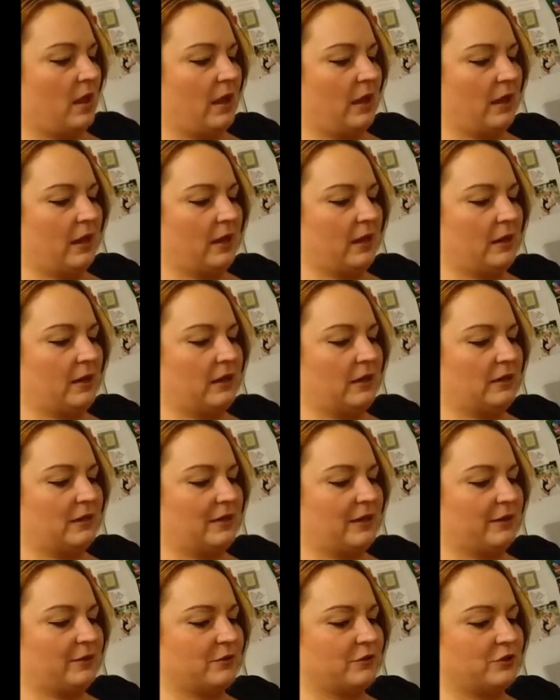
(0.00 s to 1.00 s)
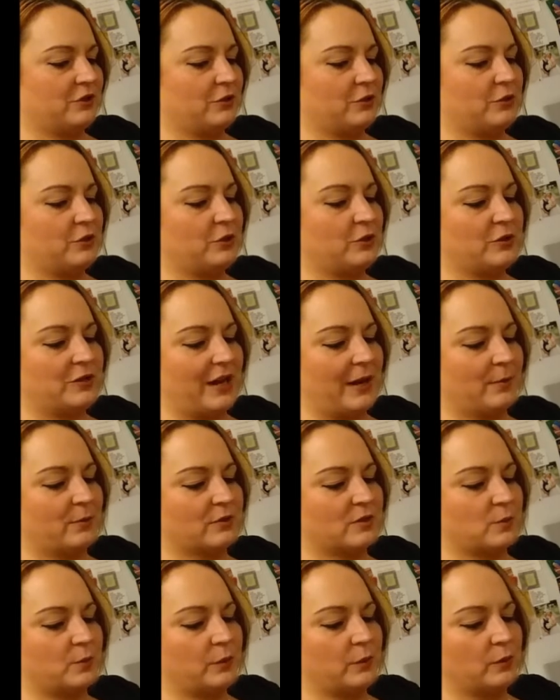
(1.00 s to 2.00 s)
it tells you 2
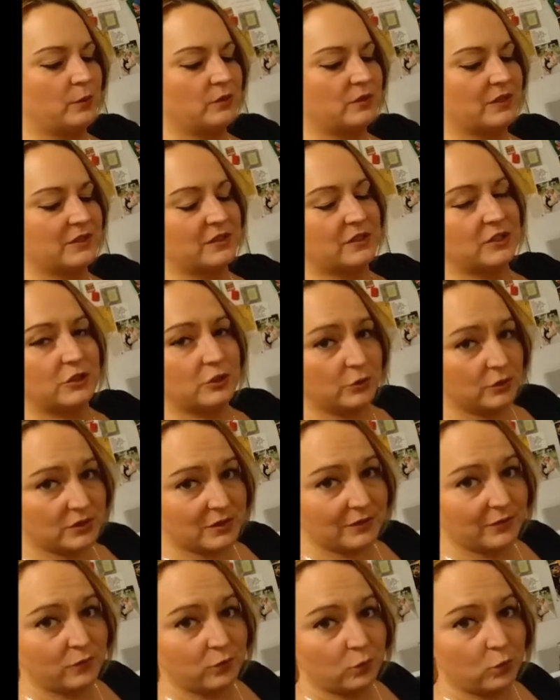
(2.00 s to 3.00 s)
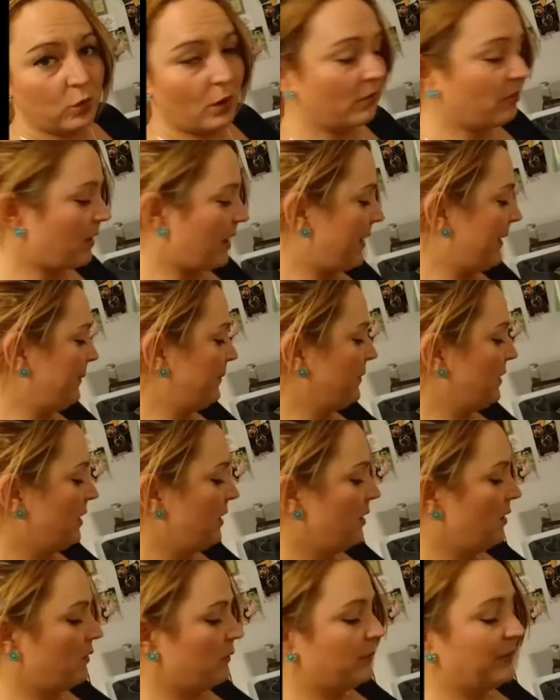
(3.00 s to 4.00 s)
tablespoons is the juice of 1 lime.
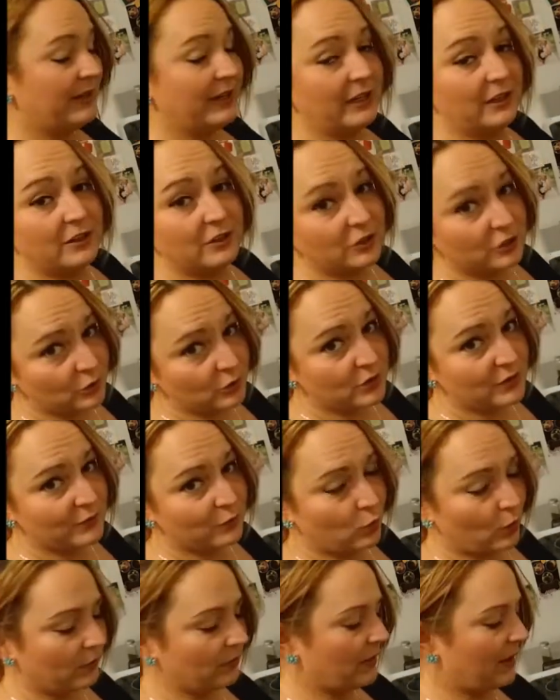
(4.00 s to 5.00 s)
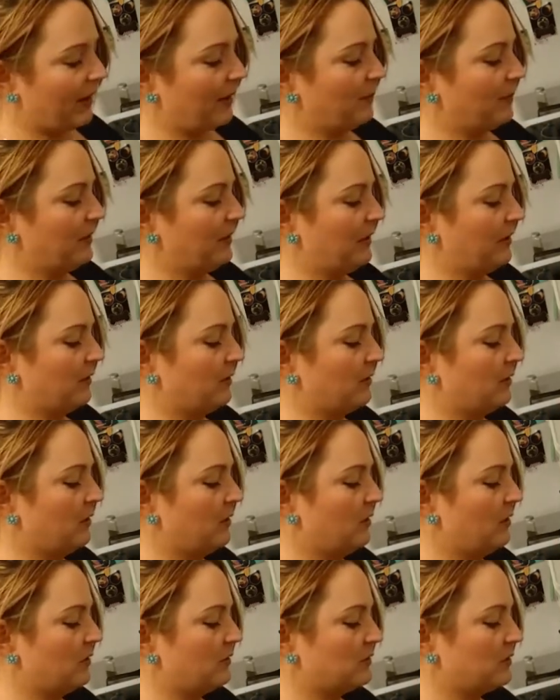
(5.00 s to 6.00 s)
We need the juice of 1 lime in here,
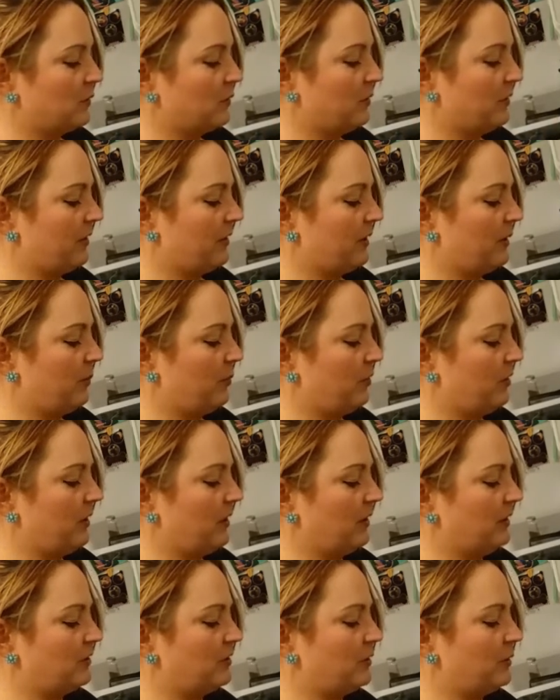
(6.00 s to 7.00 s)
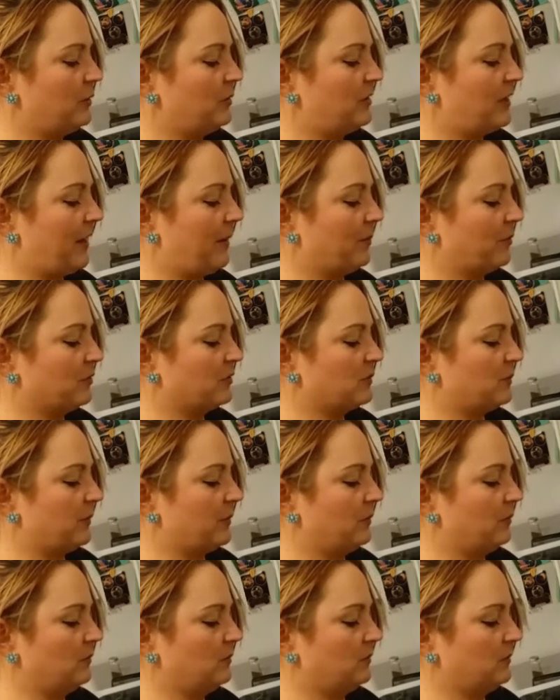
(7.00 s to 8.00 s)
so we're going to put in 2
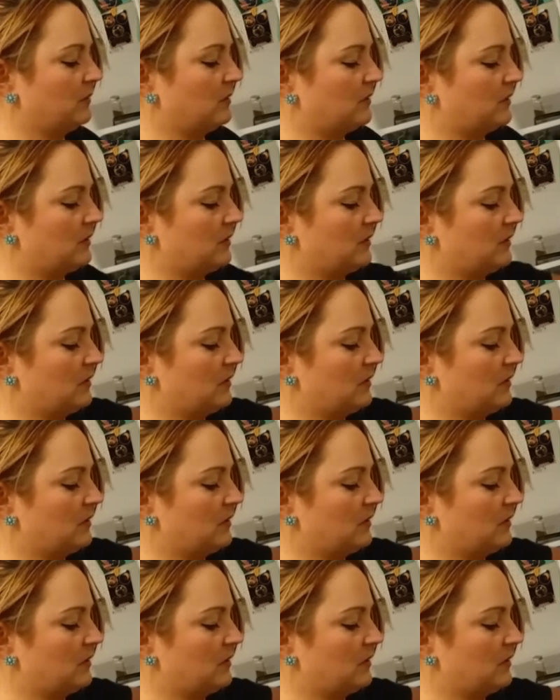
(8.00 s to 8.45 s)
tablespoons.